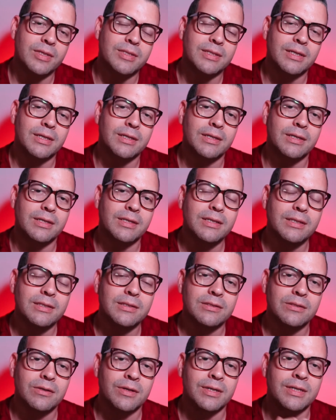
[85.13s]
It's going to
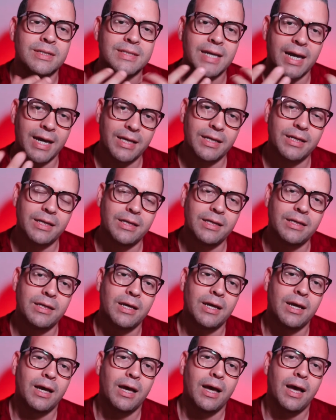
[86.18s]
ease their anxiety
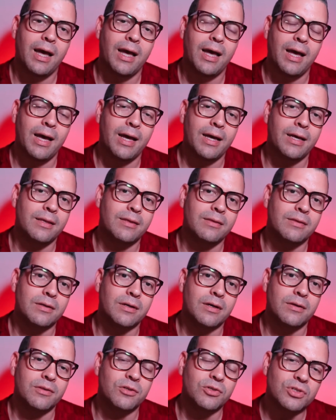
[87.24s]
and
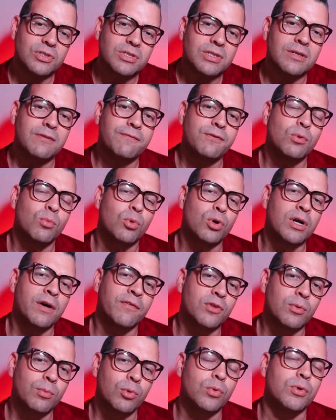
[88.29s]
uh, they're just going to feel more
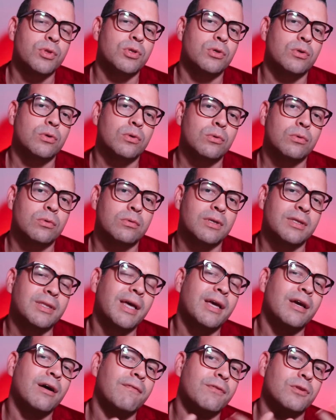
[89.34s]
comfortable with you the
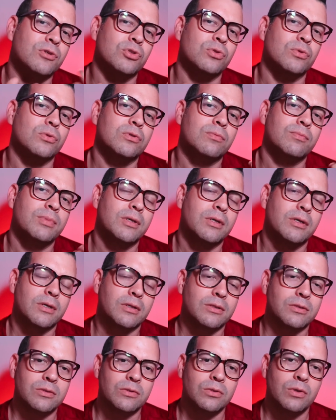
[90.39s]
day of the shoot
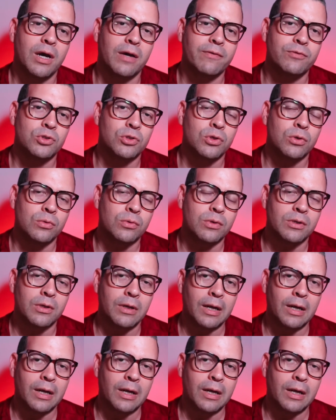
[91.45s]
because you have shown a